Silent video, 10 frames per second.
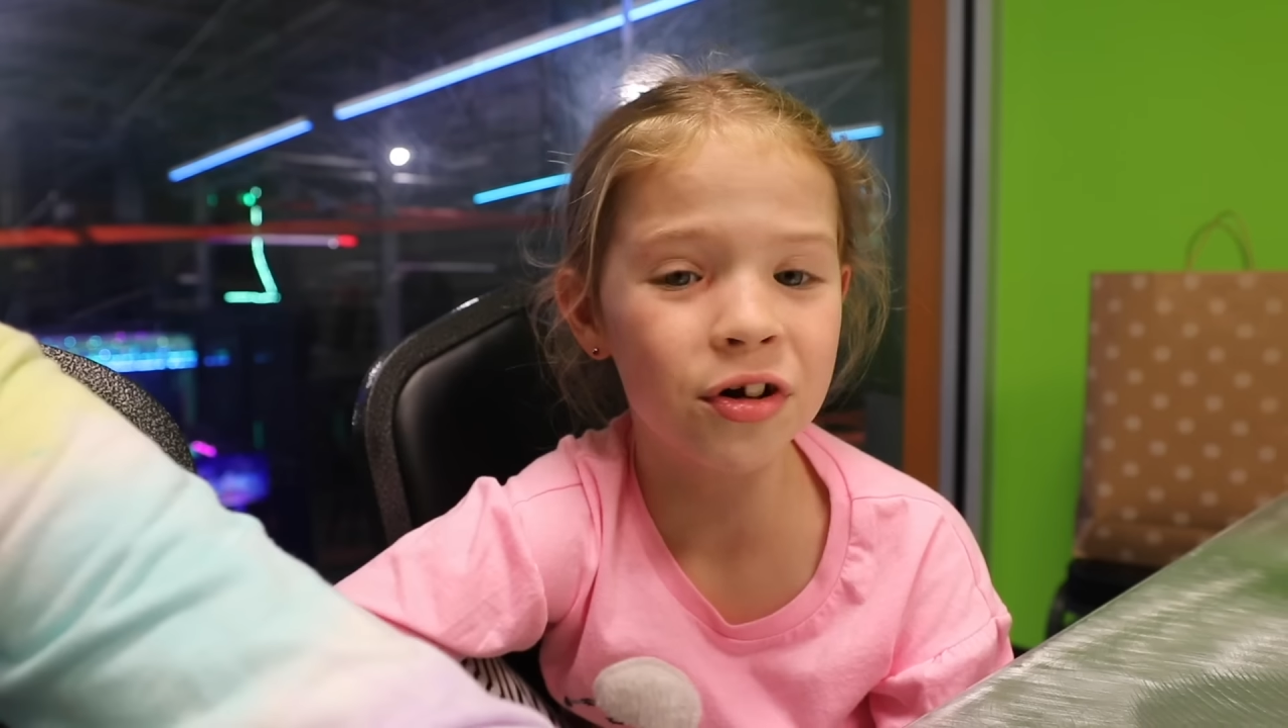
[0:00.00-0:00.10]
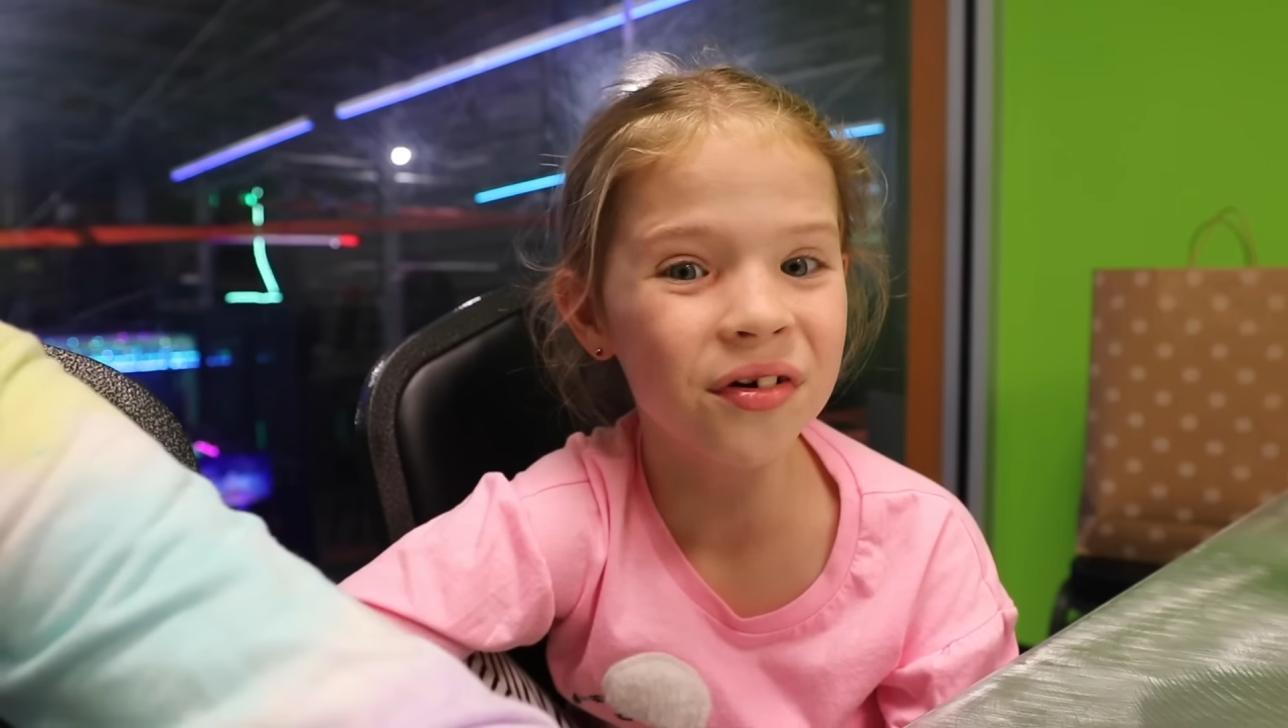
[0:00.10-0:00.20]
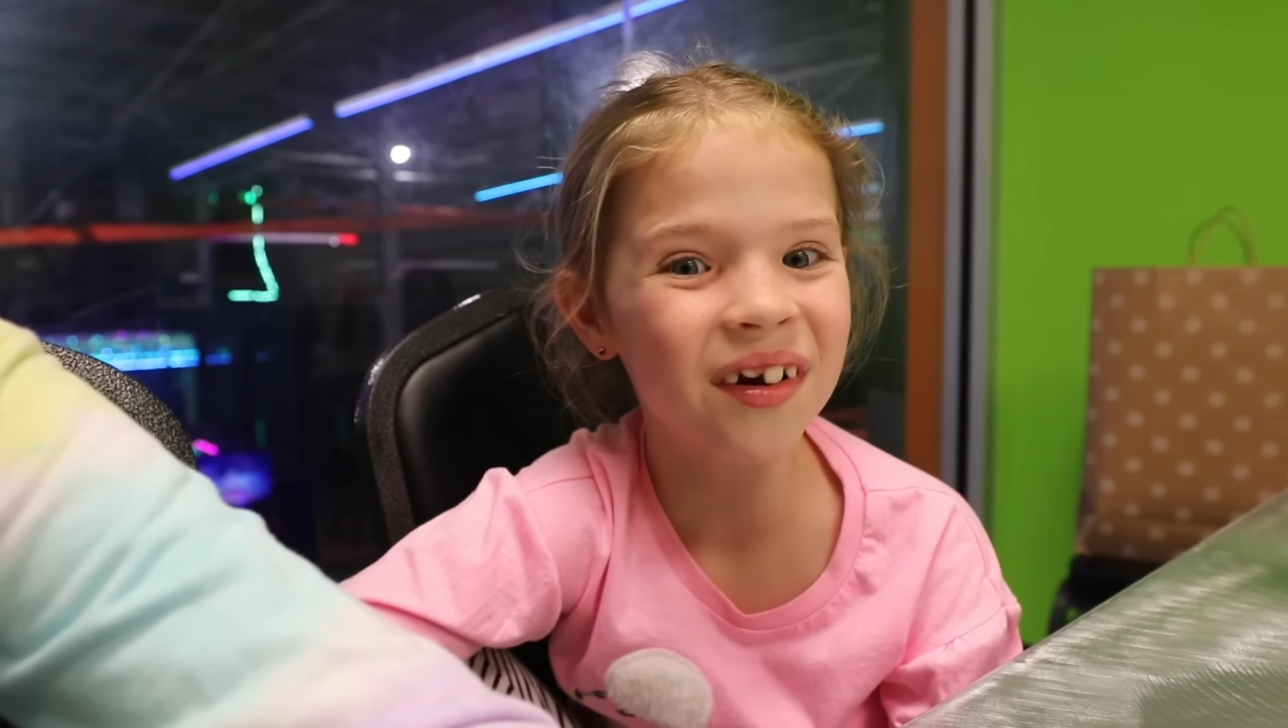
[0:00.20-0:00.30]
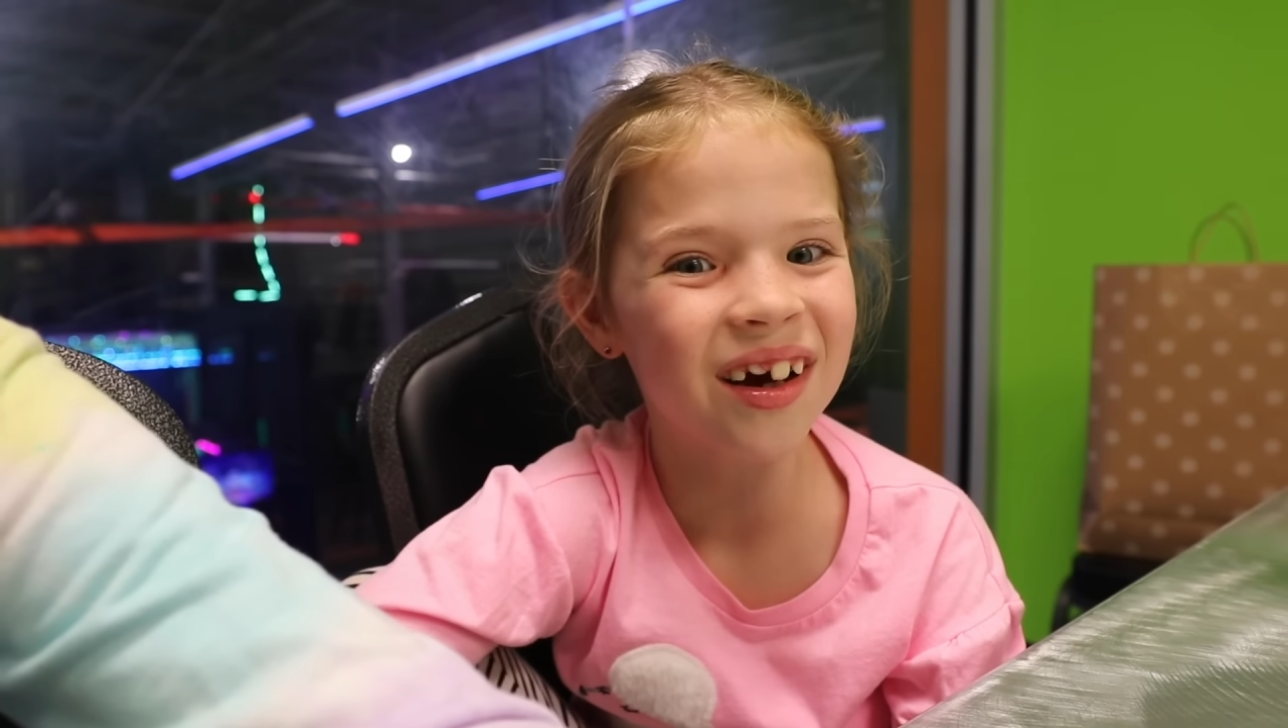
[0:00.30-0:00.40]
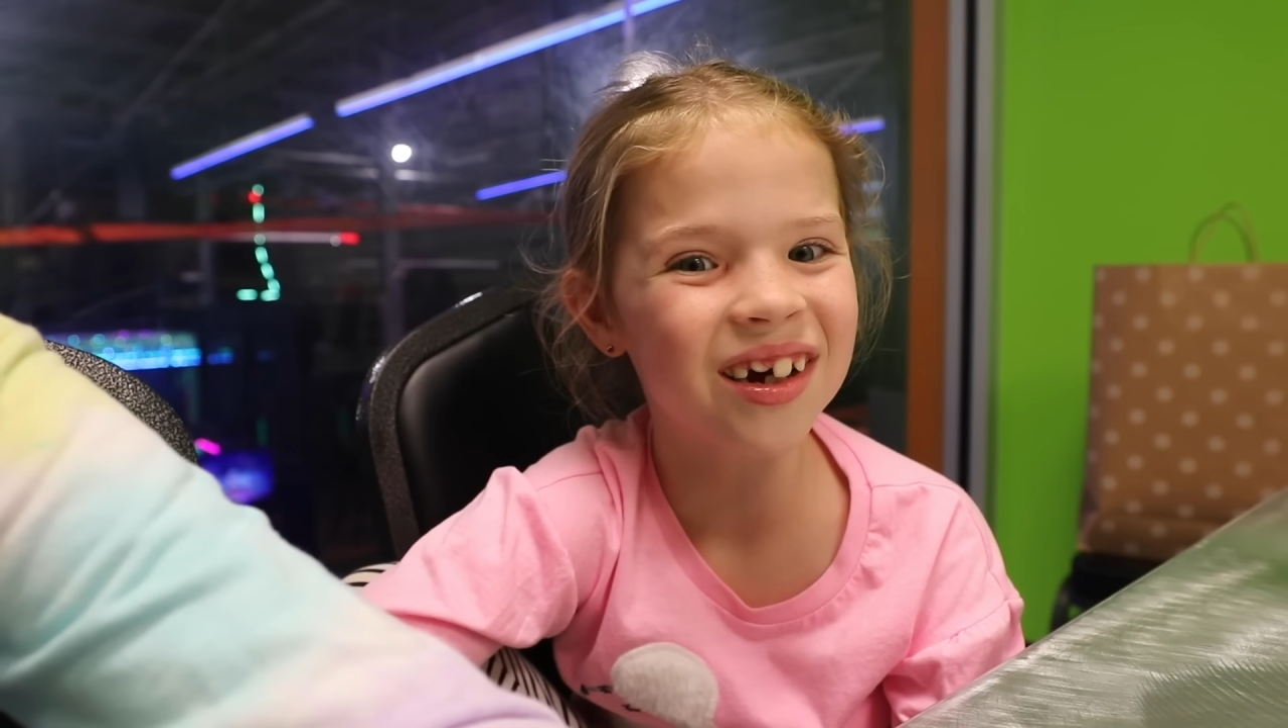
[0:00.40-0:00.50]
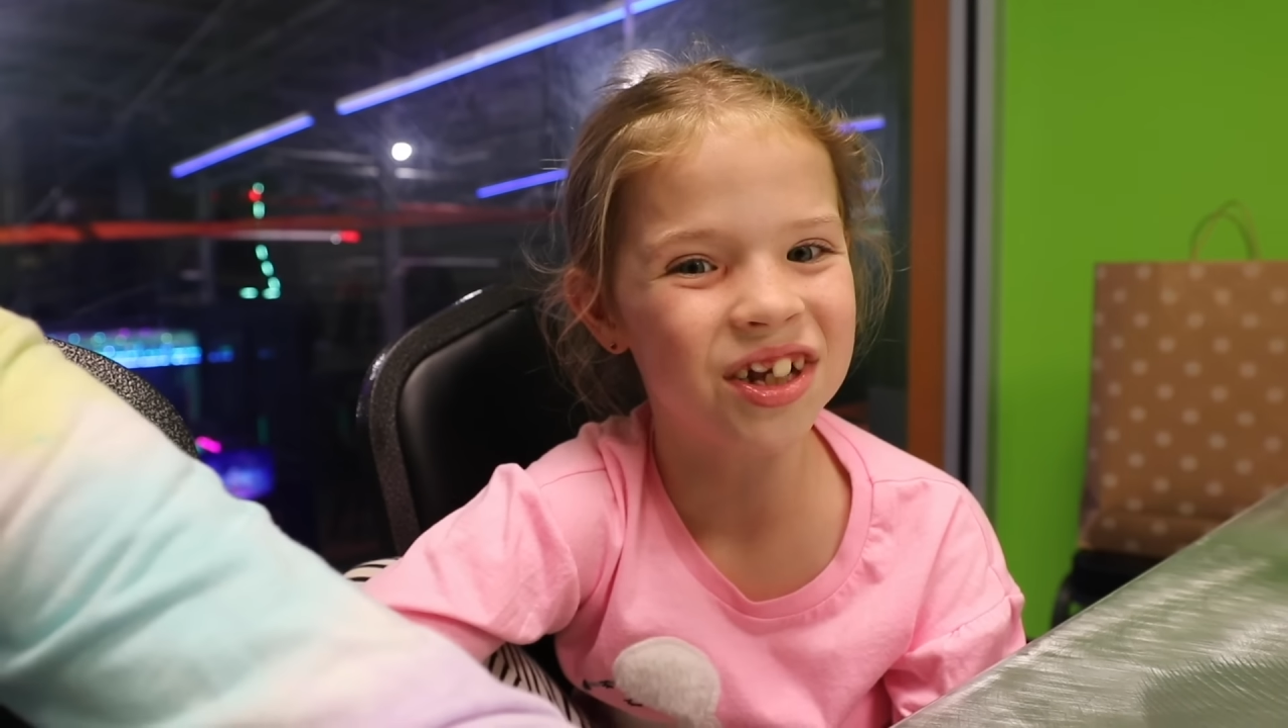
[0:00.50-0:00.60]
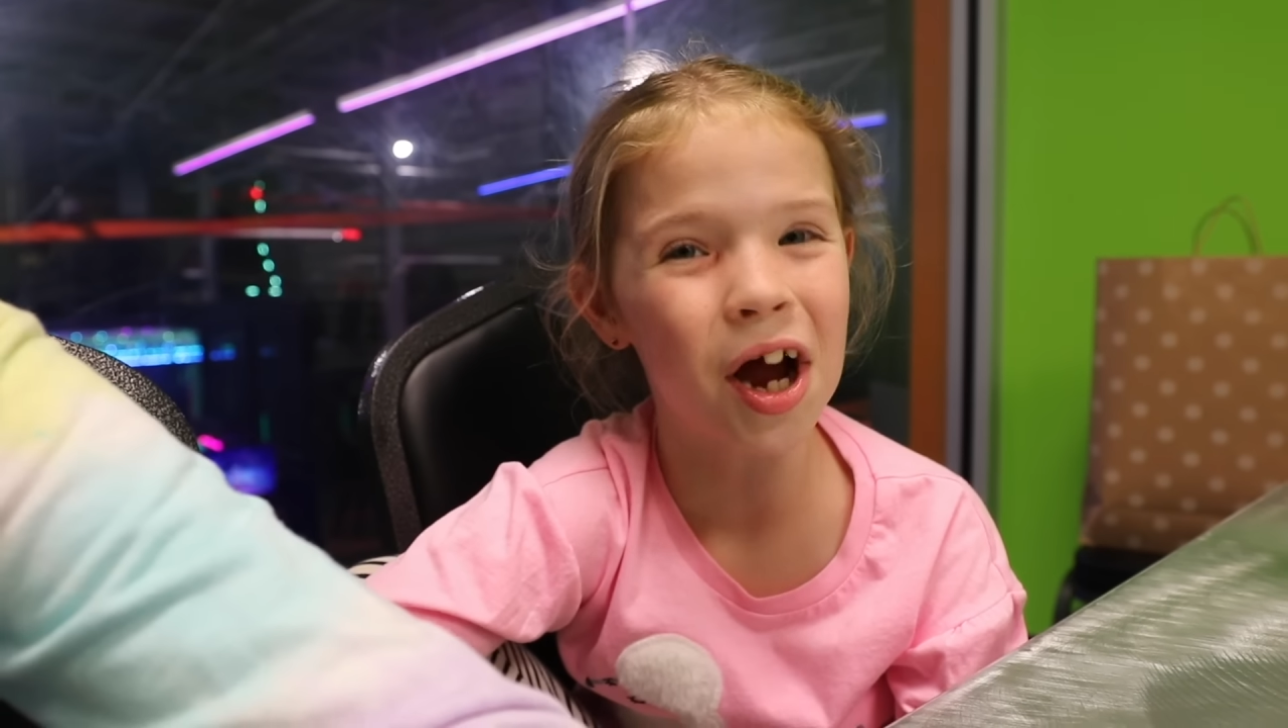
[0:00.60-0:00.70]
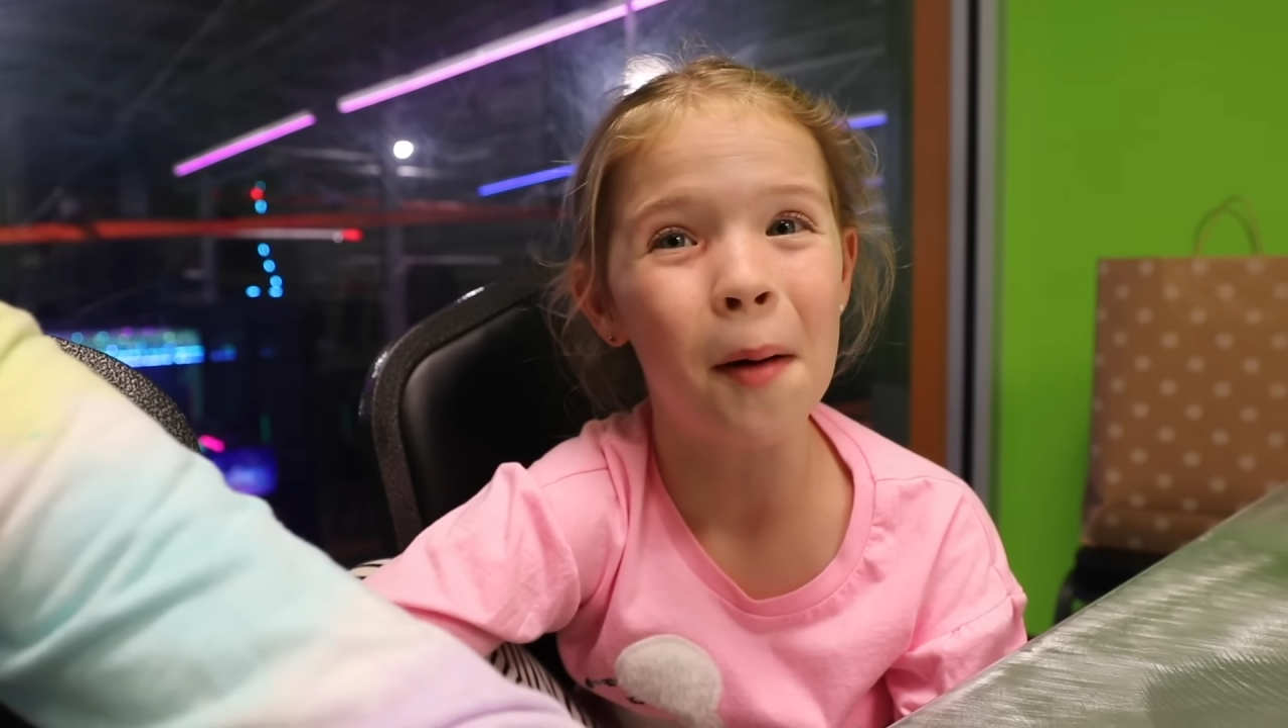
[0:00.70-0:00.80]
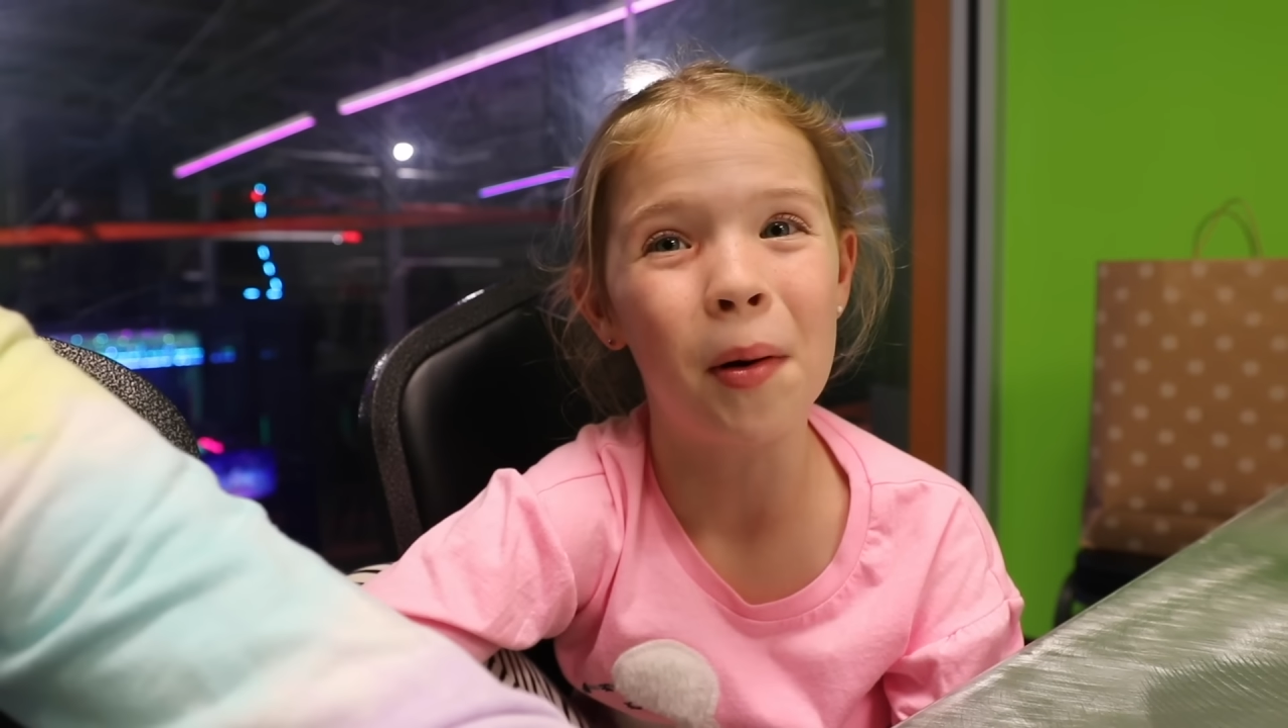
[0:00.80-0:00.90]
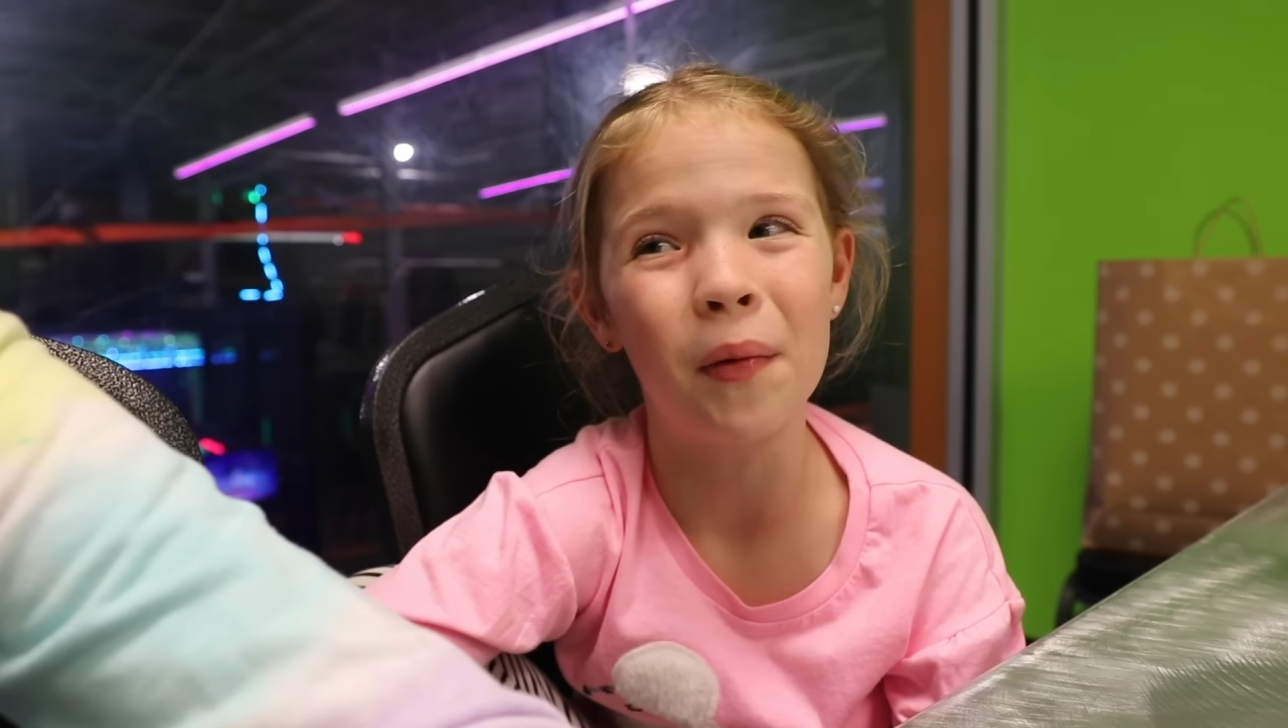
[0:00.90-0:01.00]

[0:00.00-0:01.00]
doing a good job,